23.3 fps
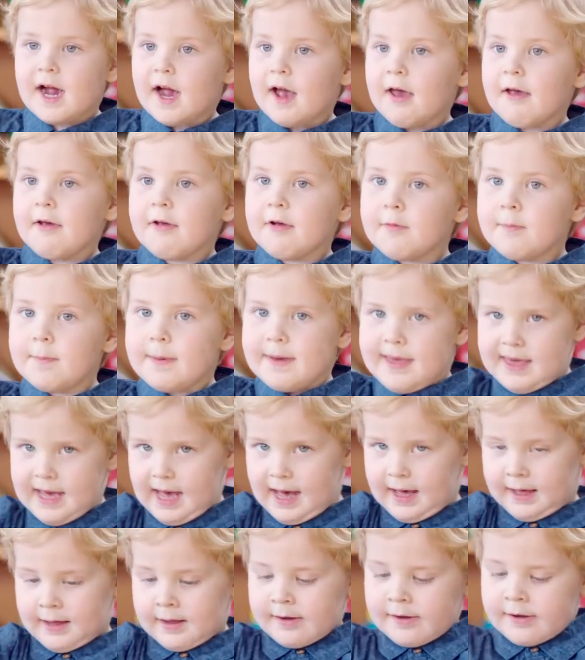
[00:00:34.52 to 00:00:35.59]
I will be a
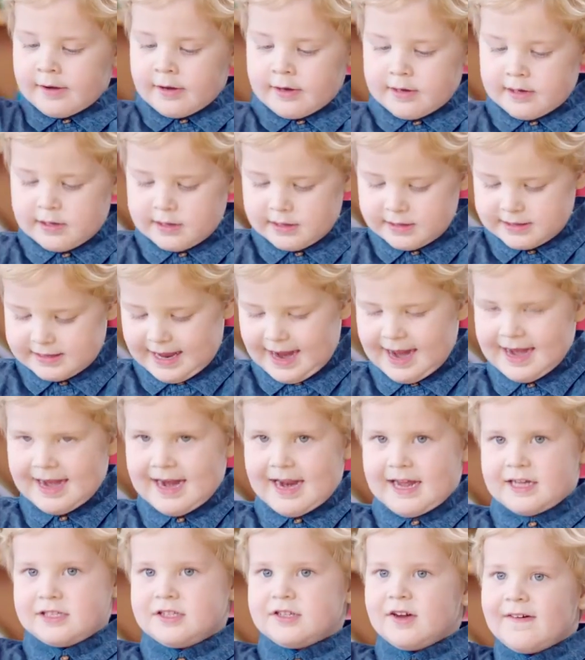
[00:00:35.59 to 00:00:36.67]

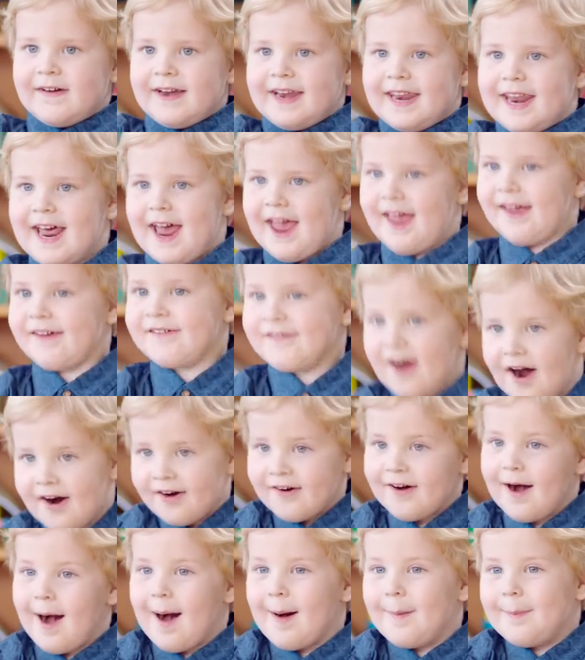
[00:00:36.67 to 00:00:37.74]
dinosaur when I grow
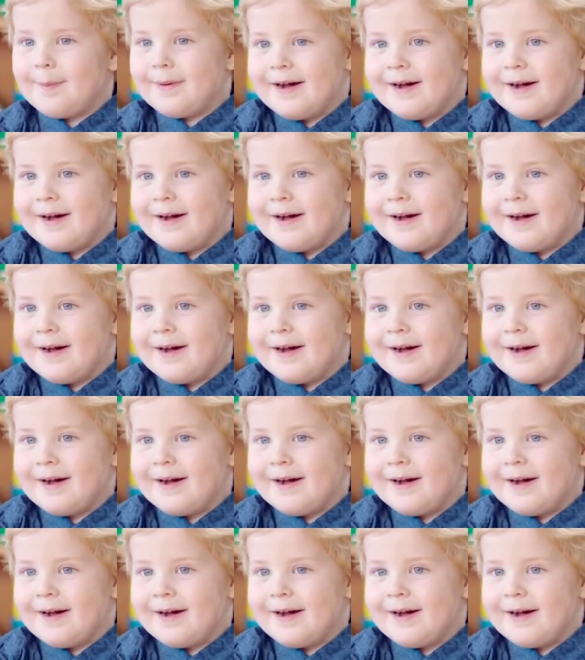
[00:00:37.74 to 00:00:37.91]
up.